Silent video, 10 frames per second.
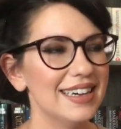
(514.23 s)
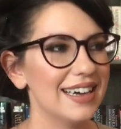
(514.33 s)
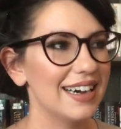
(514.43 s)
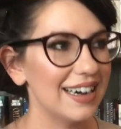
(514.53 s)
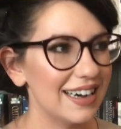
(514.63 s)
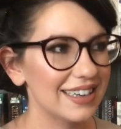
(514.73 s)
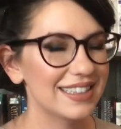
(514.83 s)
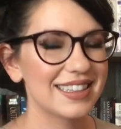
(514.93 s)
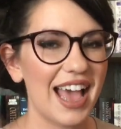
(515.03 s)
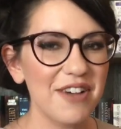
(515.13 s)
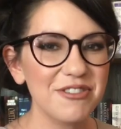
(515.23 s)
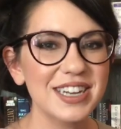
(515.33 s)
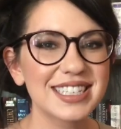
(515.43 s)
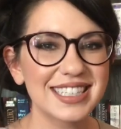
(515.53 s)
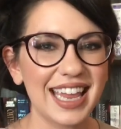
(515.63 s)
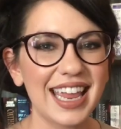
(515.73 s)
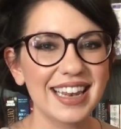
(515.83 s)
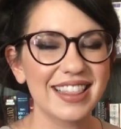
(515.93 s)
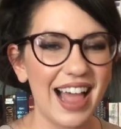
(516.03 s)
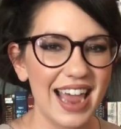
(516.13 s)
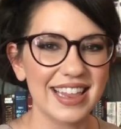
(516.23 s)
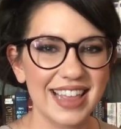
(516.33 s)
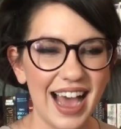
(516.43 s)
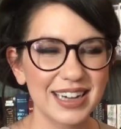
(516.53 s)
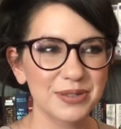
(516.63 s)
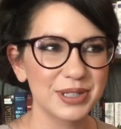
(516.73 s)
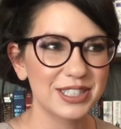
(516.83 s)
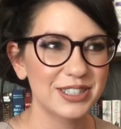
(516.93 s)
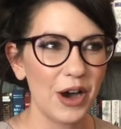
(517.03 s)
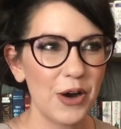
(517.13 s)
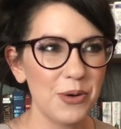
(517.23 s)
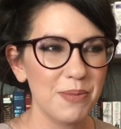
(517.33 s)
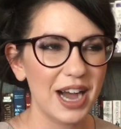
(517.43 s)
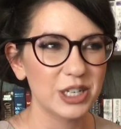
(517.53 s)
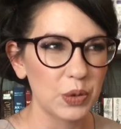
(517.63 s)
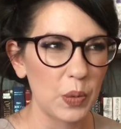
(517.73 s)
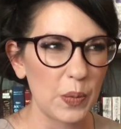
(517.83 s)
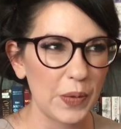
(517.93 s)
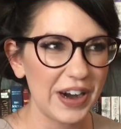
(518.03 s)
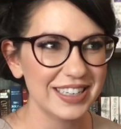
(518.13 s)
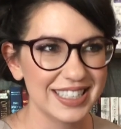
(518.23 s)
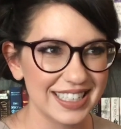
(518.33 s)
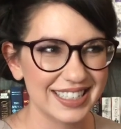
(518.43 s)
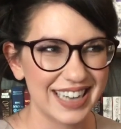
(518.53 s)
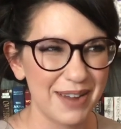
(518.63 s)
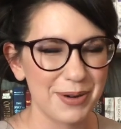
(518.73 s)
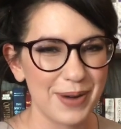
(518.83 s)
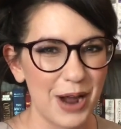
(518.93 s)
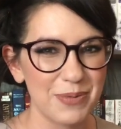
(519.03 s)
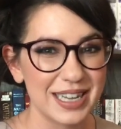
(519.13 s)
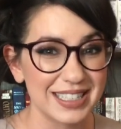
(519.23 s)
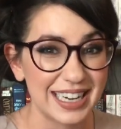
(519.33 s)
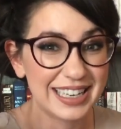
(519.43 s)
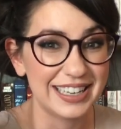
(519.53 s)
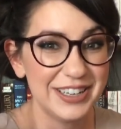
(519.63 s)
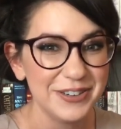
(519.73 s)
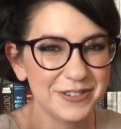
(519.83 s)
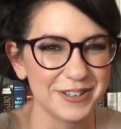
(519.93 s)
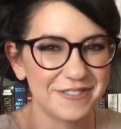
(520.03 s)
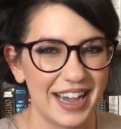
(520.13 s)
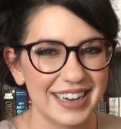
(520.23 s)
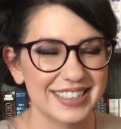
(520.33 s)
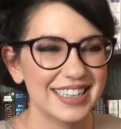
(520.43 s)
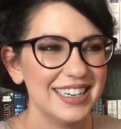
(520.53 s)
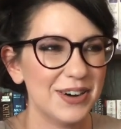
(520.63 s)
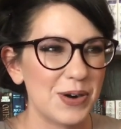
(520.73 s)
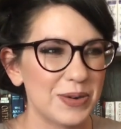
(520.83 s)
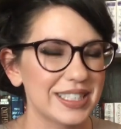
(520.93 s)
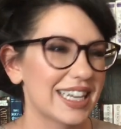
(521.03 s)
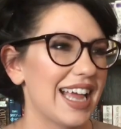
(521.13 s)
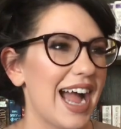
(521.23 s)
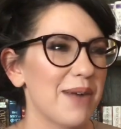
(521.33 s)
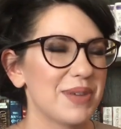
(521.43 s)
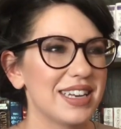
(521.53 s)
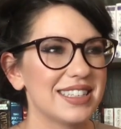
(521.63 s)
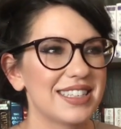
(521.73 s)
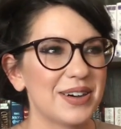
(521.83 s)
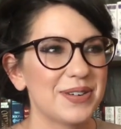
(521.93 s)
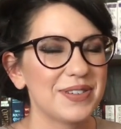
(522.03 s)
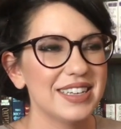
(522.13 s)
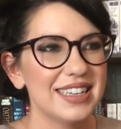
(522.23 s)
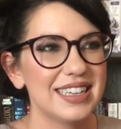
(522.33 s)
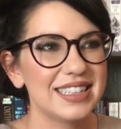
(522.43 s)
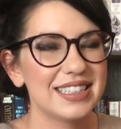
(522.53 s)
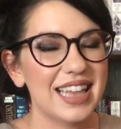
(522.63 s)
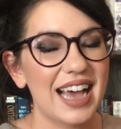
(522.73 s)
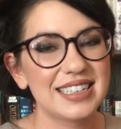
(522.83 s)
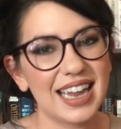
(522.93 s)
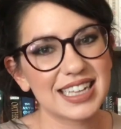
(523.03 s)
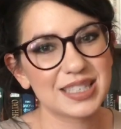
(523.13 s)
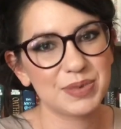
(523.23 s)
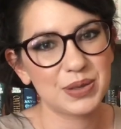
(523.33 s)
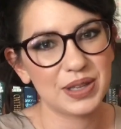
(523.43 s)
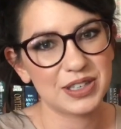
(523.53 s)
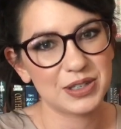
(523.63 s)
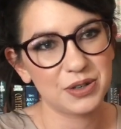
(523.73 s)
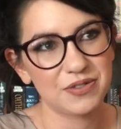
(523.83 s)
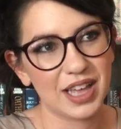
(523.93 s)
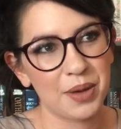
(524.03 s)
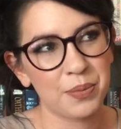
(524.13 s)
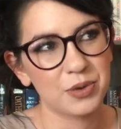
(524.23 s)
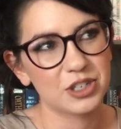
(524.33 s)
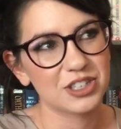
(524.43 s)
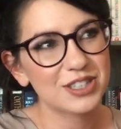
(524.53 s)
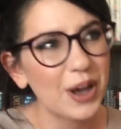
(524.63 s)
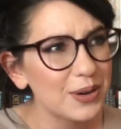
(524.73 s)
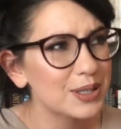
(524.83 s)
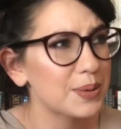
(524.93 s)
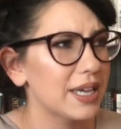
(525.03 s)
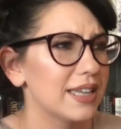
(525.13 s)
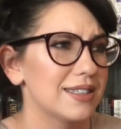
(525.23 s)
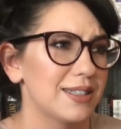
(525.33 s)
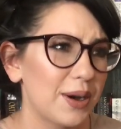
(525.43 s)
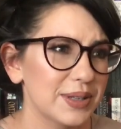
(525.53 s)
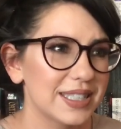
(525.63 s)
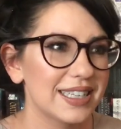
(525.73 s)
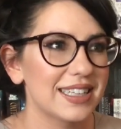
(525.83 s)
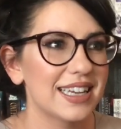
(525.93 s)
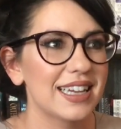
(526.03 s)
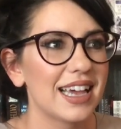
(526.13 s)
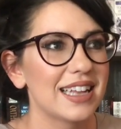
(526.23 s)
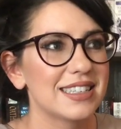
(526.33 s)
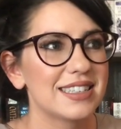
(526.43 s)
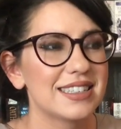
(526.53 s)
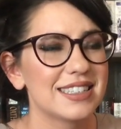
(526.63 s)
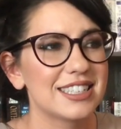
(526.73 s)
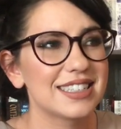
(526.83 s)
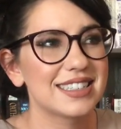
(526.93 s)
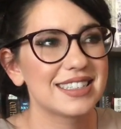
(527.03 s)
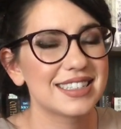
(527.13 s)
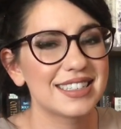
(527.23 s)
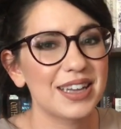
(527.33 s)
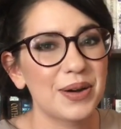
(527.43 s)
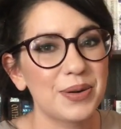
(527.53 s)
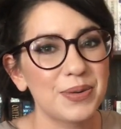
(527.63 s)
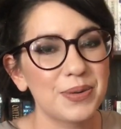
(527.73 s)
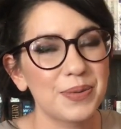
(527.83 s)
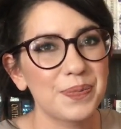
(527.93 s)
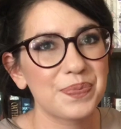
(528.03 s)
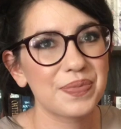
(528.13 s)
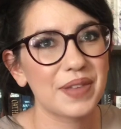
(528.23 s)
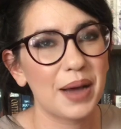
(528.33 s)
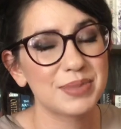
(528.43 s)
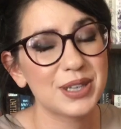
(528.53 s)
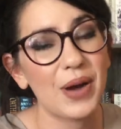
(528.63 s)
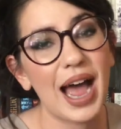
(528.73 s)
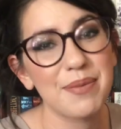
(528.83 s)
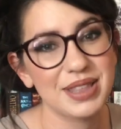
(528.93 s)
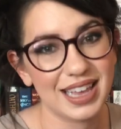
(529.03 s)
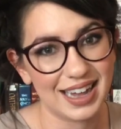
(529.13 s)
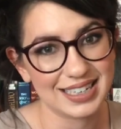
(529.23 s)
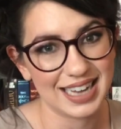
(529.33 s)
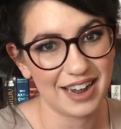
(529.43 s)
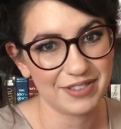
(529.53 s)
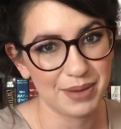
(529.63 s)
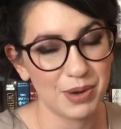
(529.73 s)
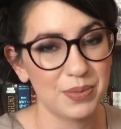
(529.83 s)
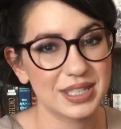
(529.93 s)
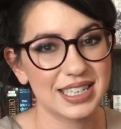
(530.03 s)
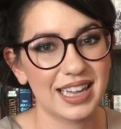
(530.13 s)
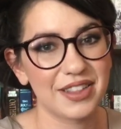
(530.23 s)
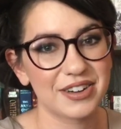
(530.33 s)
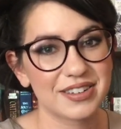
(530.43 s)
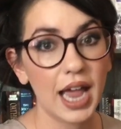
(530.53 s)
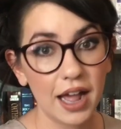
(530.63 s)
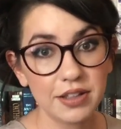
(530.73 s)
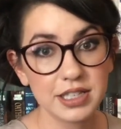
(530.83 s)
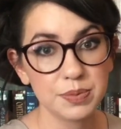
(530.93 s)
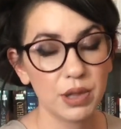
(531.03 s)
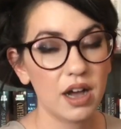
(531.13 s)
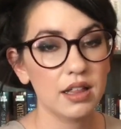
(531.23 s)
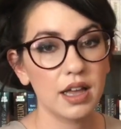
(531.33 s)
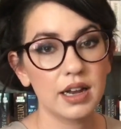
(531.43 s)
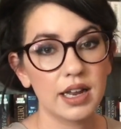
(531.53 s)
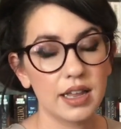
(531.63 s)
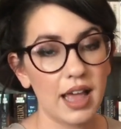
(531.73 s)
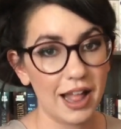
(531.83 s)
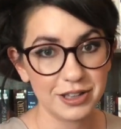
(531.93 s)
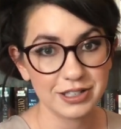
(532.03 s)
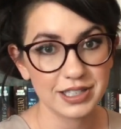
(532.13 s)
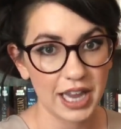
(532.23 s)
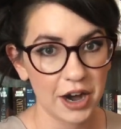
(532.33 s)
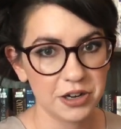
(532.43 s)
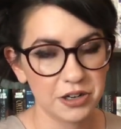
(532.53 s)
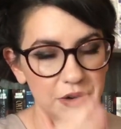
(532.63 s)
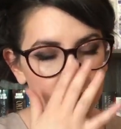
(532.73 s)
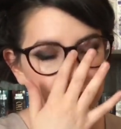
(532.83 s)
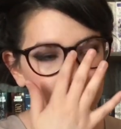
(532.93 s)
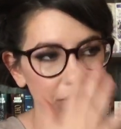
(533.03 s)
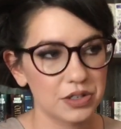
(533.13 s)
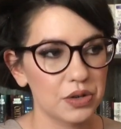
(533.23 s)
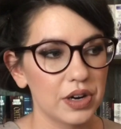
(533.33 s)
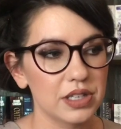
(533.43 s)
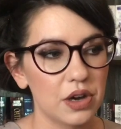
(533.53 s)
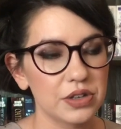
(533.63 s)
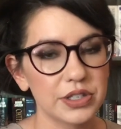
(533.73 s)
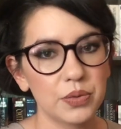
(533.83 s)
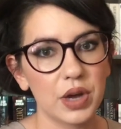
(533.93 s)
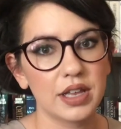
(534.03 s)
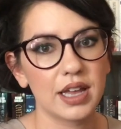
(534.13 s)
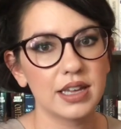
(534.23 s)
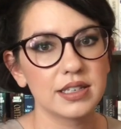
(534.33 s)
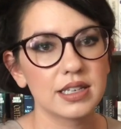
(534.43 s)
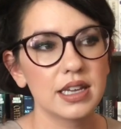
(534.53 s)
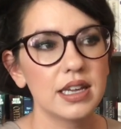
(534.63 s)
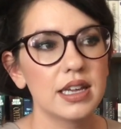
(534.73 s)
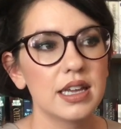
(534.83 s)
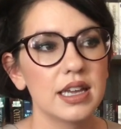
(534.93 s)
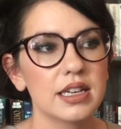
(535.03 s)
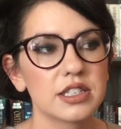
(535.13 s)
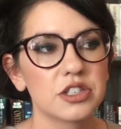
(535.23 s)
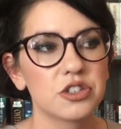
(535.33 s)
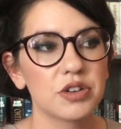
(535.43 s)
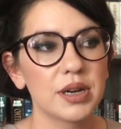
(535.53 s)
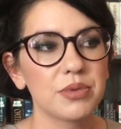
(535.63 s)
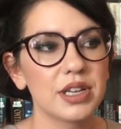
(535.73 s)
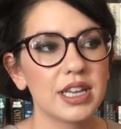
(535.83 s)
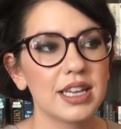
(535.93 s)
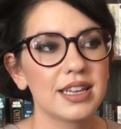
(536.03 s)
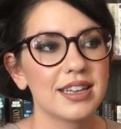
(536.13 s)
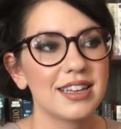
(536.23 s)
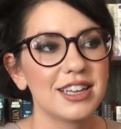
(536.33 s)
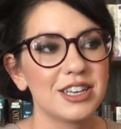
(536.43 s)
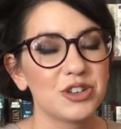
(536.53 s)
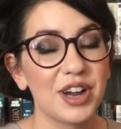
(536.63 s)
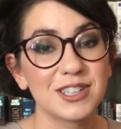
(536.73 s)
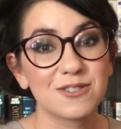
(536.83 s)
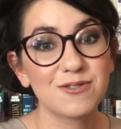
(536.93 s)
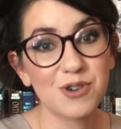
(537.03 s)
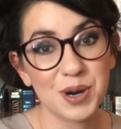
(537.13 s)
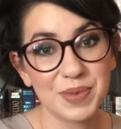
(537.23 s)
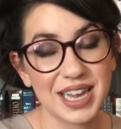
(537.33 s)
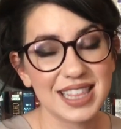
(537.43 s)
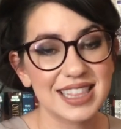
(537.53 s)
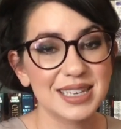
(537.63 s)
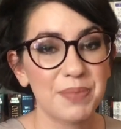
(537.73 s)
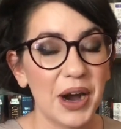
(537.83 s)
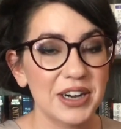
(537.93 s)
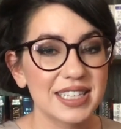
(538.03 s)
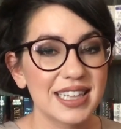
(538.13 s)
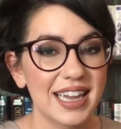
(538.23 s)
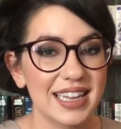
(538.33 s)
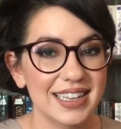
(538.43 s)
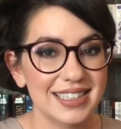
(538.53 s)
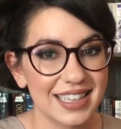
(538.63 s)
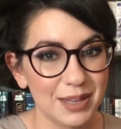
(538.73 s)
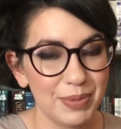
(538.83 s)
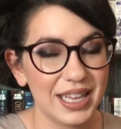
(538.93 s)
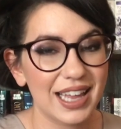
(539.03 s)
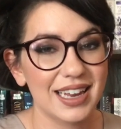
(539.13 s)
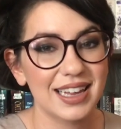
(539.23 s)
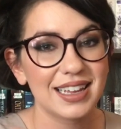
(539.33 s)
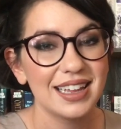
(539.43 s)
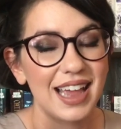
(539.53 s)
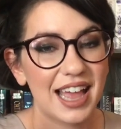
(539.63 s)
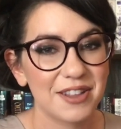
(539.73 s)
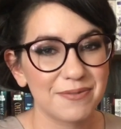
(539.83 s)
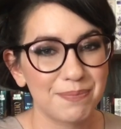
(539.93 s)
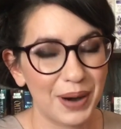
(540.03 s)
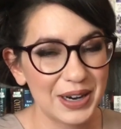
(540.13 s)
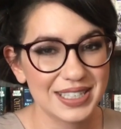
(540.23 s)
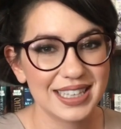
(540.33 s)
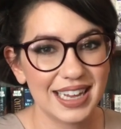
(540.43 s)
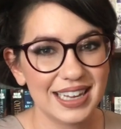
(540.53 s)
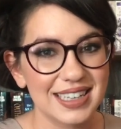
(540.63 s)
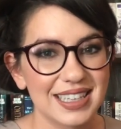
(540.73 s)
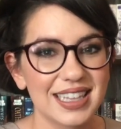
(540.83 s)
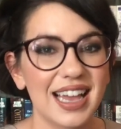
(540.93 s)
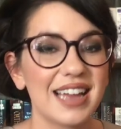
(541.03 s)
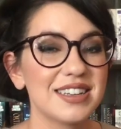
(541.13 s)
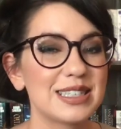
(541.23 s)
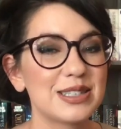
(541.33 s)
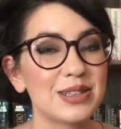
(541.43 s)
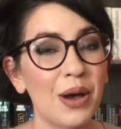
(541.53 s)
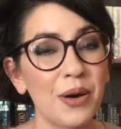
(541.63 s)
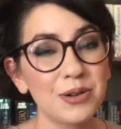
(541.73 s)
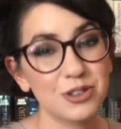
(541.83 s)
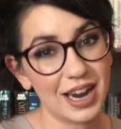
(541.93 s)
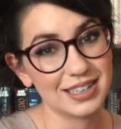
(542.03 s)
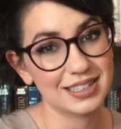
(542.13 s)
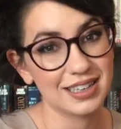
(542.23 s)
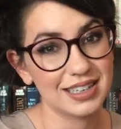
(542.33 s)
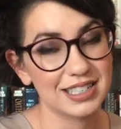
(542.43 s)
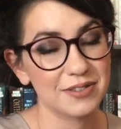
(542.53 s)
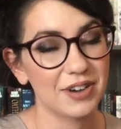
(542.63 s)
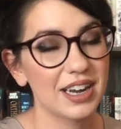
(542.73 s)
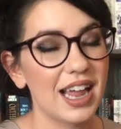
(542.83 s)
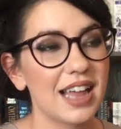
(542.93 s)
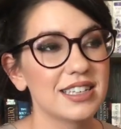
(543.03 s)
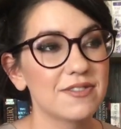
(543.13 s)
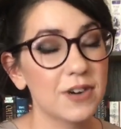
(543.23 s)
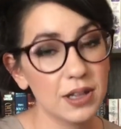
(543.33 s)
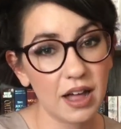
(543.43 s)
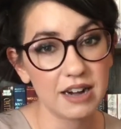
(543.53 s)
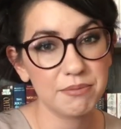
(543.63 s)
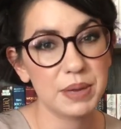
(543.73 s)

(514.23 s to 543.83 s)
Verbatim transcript: Huh, ah, Every scene like that was so much worse this time around because I knew for a fact what was going to happen. And so that dance between the two of them was just so sweet and so silly and just so I'm so happy they got to have that moment together. Elend's plotline and Elend's character growth throughout the story is also one that is extremely transforming. The person that he is at the beginning and the person that he is at the end is so drastically different. And for a lot of